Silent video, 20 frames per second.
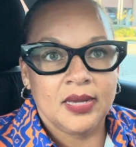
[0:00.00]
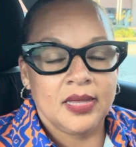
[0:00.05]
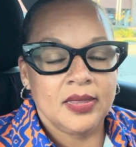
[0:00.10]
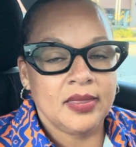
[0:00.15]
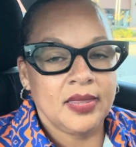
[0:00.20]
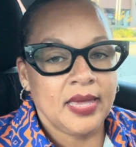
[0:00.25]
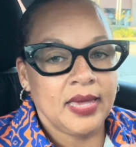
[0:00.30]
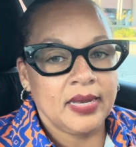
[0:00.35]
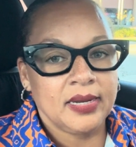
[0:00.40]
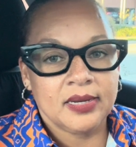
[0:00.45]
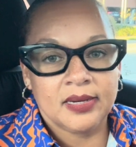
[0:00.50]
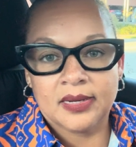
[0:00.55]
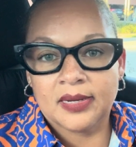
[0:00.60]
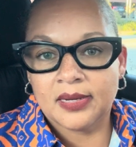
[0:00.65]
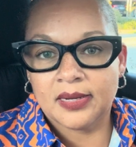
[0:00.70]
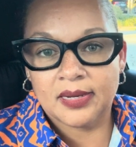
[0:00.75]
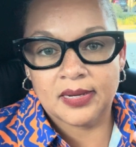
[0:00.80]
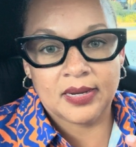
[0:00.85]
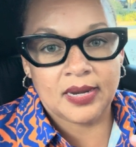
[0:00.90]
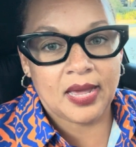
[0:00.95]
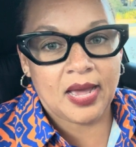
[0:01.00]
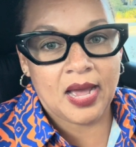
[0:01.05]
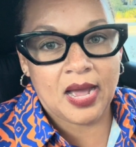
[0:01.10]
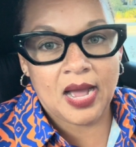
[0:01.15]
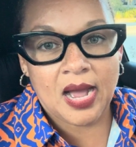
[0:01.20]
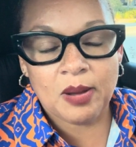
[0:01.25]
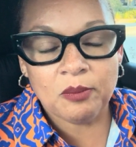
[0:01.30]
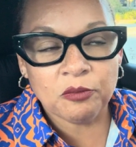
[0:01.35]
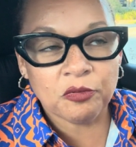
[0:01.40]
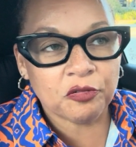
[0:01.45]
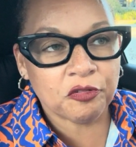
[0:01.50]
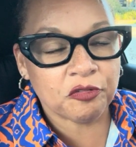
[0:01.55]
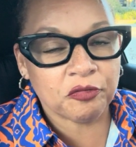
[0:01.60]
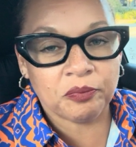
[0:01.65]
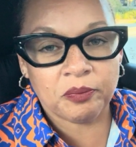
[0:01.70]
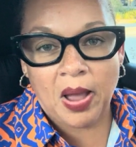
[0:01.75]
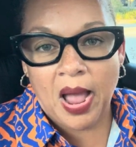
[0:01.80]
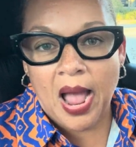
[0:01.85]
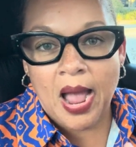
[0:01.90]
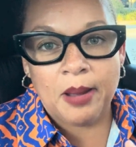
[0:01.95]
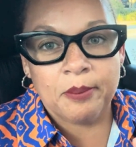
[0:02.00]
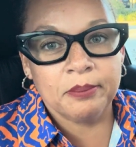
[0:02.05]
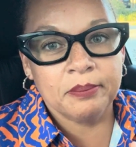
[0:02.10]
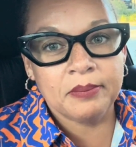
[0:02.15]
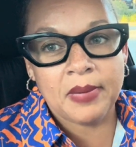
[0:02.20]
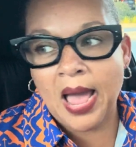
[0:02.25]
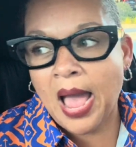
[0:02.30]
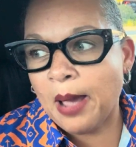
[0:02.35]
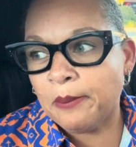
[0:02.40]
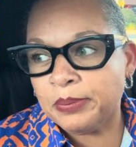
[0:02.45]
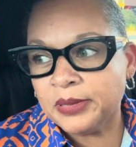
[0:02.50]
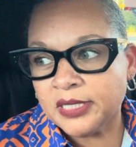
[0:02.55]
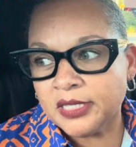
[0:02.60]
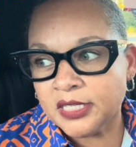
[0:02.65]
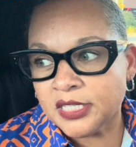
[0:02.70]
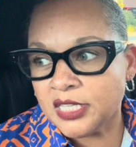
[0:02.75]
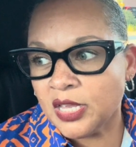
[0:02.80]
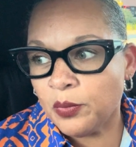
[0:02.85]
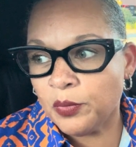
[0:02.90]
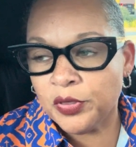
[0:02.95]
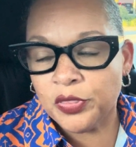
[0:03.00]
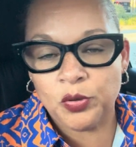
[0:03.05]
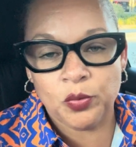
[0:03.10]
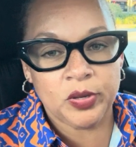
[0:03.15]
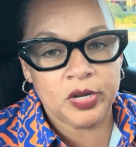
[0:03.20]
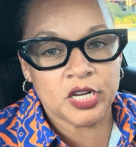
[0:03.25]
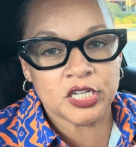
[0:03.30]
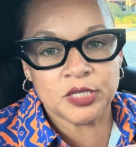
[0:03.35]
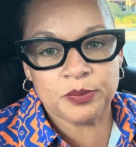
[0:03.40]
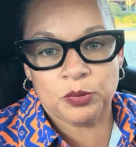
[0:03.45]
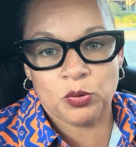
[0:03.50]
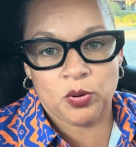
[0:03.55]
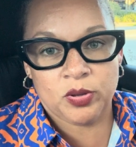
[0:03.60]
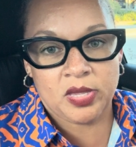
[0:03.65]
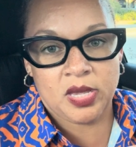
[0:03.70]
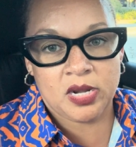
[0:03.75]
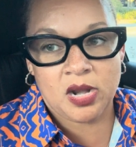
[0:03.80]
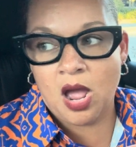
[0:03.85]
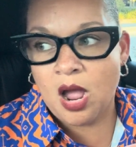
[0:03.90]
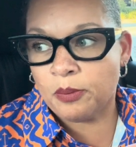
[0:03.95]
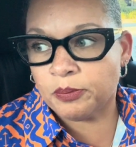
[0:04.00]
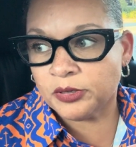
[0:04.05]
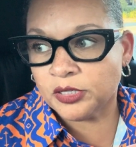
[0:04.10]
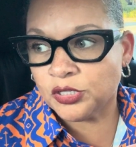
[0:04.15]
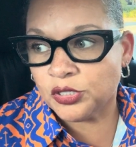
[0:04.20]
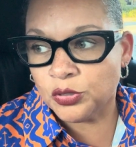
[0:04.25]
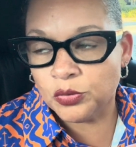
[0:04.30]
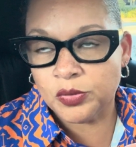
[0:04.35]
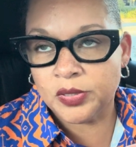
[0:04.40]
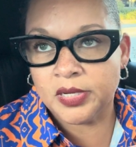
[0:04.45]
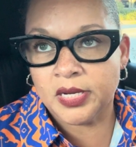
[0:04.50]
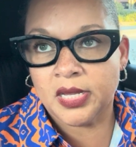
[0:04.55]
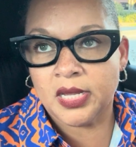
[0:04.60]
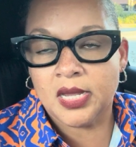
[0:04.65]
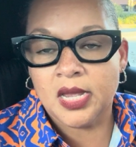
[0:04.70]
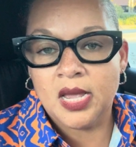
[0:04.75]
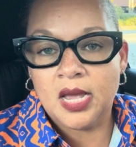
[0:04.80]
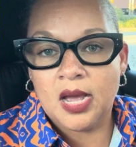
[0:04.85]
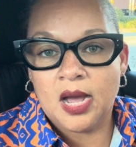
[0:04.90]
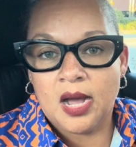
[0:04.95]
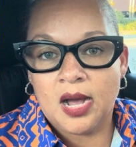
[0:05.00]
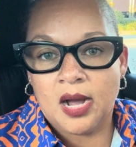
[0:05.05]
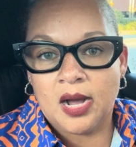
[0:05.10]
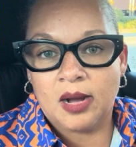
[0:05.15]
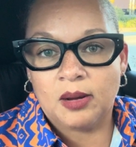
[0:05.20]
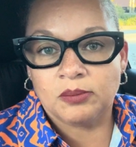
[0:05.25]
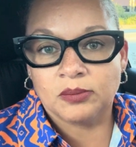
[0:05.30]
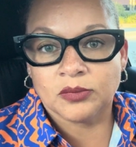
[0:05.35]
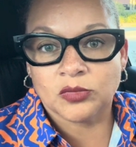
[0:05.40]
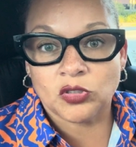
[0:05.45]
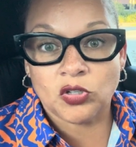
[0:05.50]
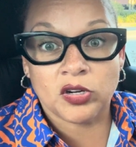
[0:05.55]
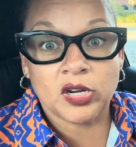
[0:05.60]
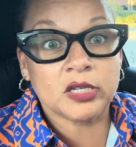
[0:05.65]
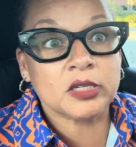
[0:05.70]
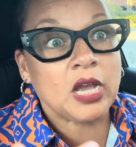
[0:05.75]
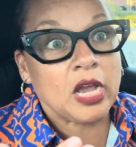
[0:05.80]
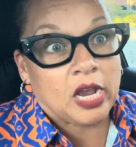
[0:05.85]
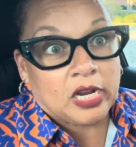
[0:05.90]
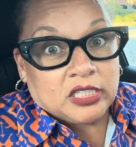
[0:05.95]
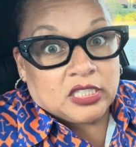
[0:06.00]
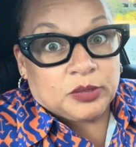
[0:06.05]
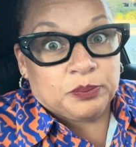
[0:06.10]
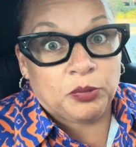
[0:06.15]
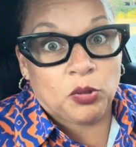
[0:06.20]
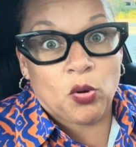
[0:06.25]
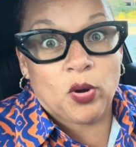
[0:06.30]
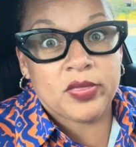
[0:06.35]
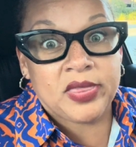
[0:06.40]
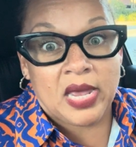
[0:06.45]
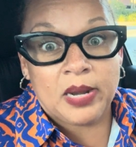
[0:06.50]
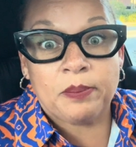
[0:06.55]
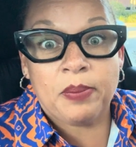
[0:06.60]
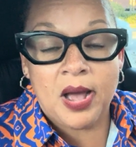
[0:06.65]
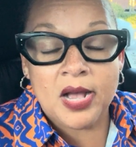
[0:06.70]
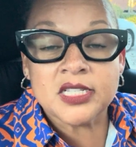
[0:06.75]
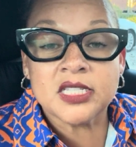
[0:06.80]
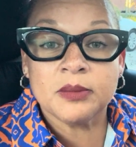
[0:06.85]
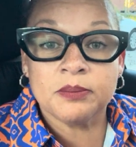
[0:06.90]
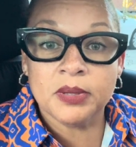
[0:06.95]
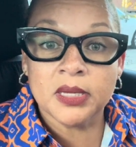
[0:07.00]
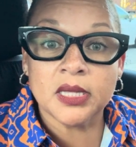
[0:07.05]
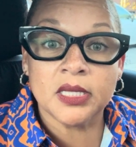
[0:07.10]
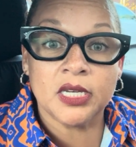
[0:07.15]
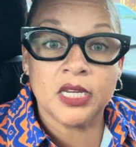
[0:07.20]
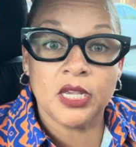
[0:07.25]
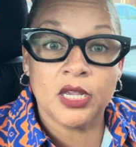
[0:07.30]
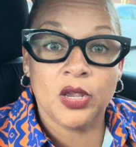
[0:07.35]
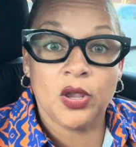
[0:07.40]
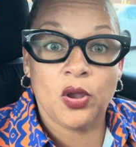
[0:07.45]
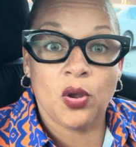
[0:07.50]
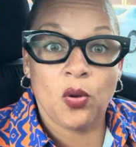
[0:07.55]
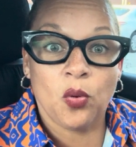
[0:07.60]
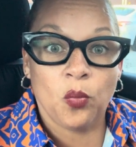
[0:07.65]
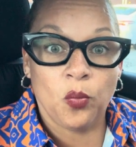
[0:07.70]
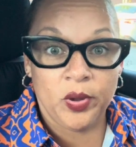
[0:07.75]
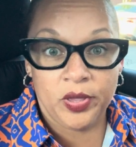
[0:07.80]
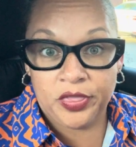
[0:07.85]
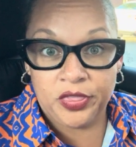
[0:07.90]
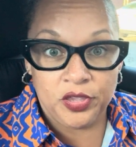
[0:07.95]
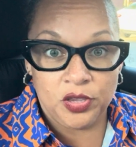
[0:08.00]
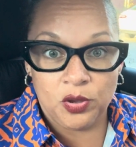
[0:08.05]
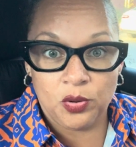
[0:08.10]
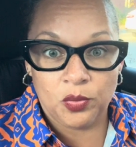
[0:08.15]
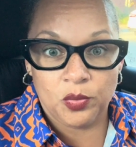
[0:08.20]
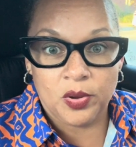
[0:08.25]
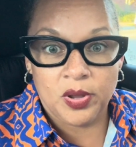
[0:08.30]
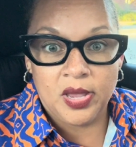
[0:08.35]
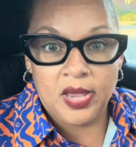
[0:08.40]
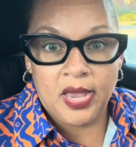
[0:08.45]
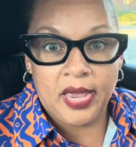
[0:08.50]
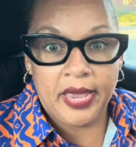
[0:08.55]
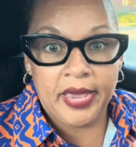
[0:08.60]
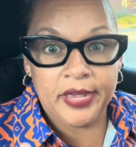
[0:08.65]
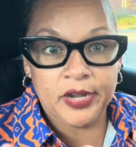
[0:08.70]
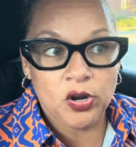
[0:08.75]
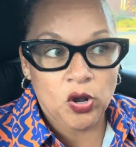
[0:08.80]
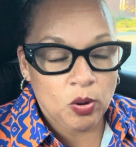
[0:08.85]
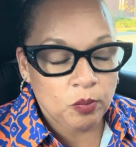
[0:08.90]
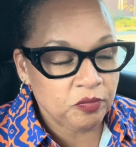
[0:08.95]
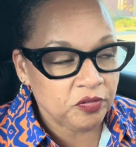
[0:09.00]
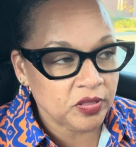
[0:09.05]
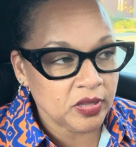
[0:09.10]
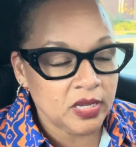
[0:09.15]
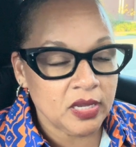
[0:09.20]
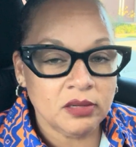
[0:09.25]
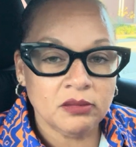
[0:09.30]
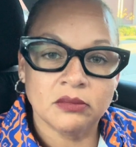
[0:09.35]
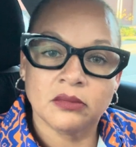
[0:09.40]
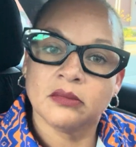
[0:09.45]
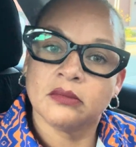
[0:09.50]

then I'm happy to sit with you and explore that opportunity, or explore that possibility with you. And hopefully